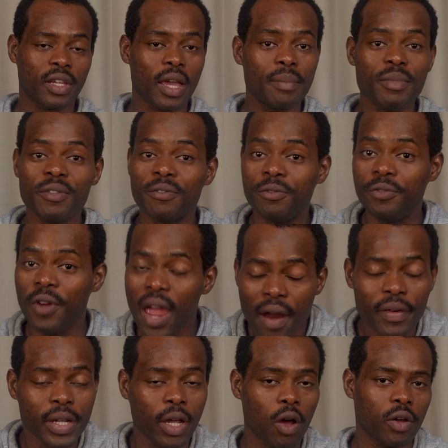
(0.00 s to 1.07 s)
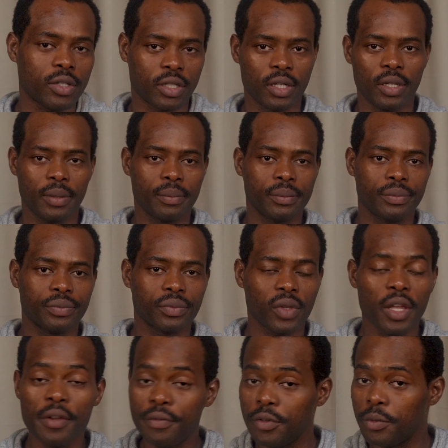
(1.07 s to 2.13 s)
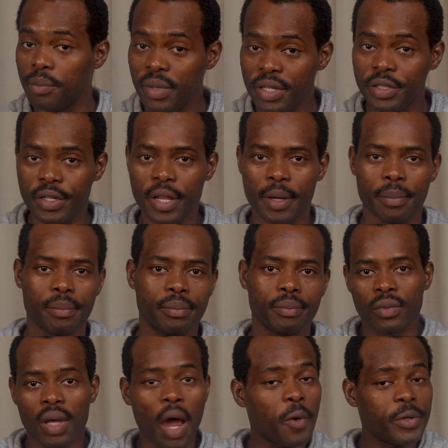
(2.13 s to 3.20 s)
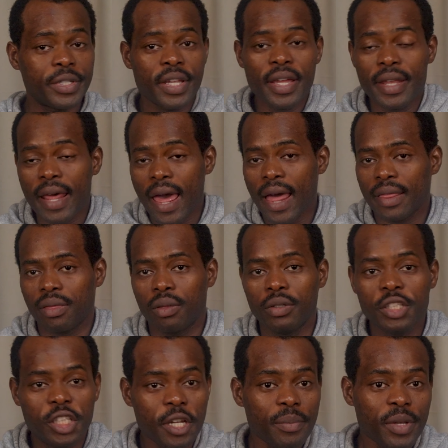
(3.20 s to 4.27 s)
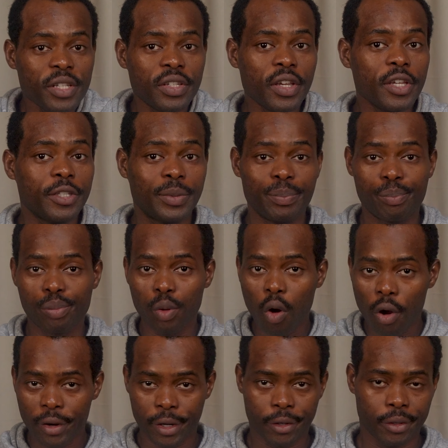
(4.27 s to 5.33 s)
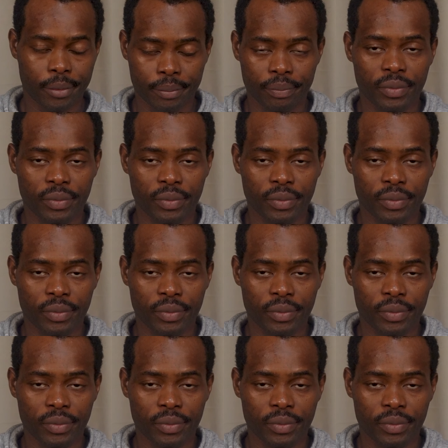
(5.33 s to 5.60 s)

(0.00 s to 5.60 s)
can be very costly if you miss them. I would say that GBT is broader.